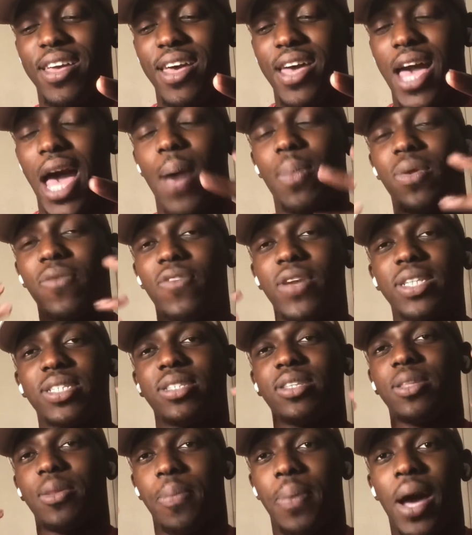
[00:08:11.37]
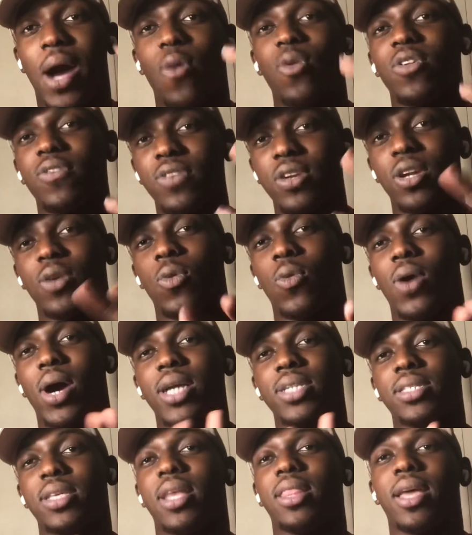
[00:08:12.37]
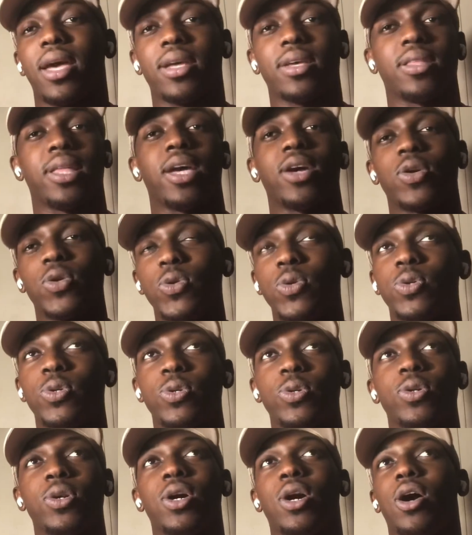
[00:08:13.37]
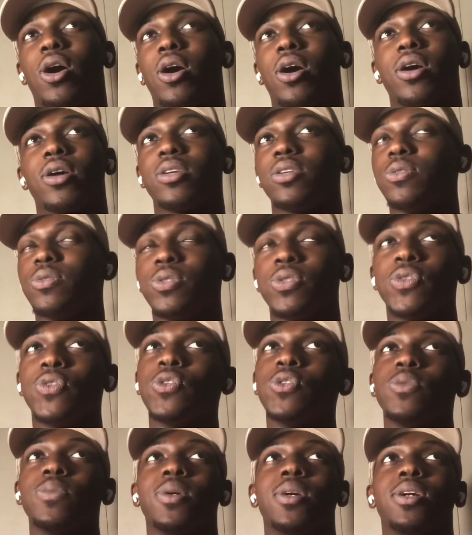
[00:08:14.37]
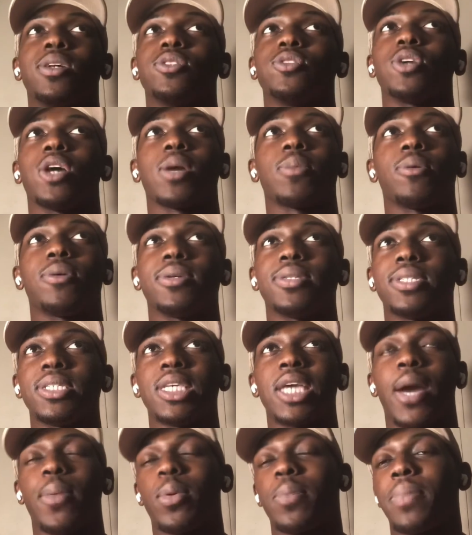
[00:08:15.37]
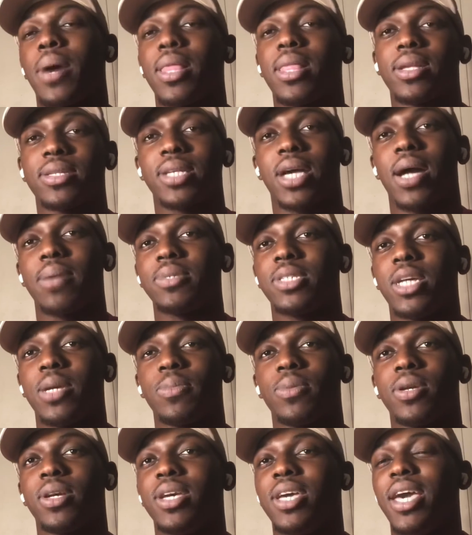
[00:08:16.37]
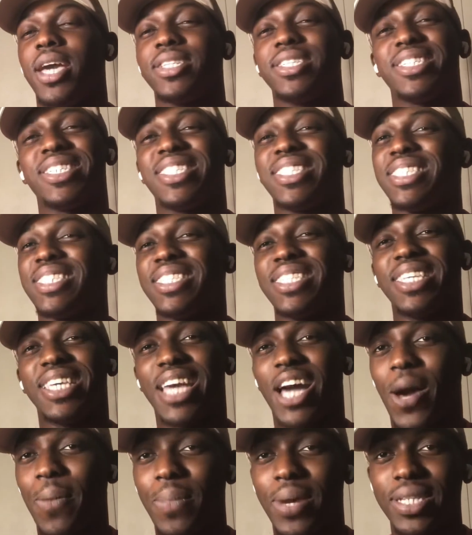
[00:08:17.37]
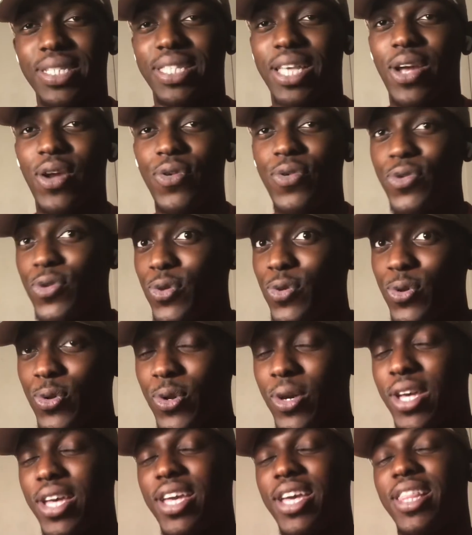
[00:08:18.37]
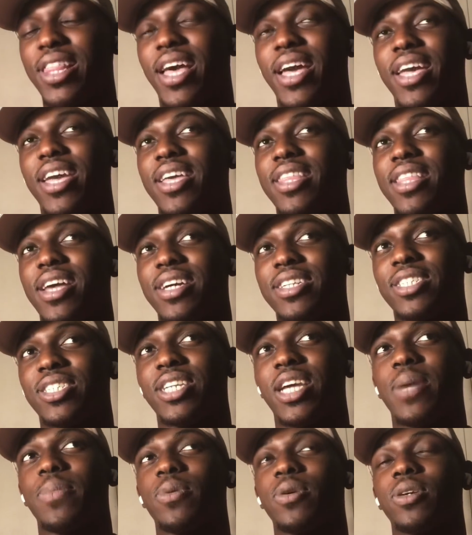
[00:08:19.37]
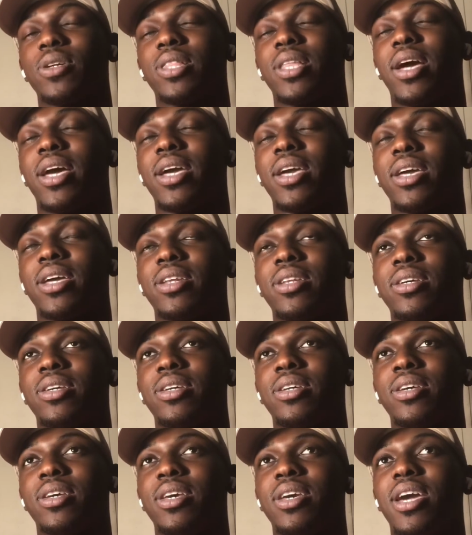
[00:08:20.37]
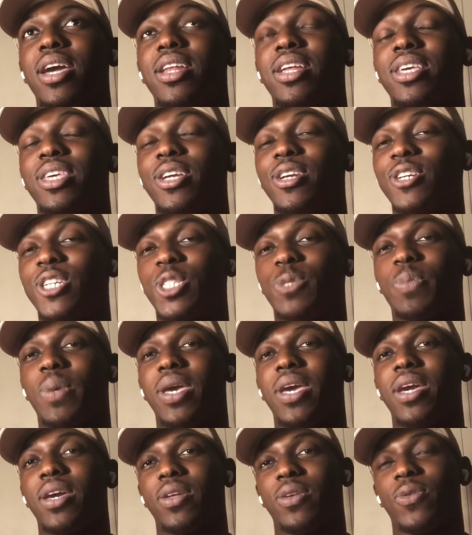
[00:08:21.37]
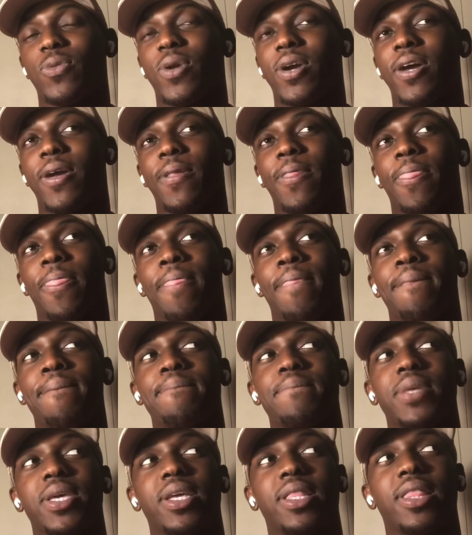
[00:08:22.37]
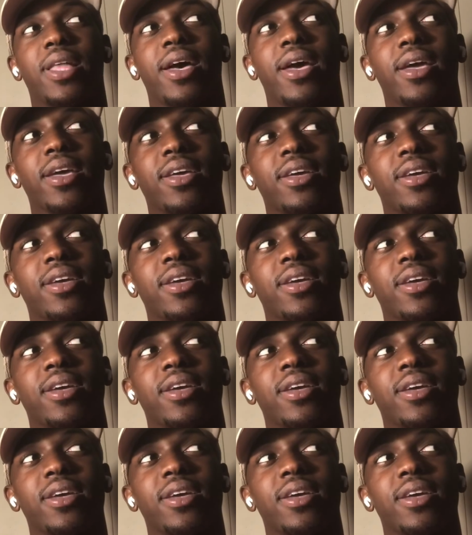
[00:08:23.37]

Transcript: I'm envisioning the power of a year, watch that, like Google or YouTube Dragon Ball Z hyperbolic time chamber, and just see how much they grew like in that chamber, like in a year span, right? And like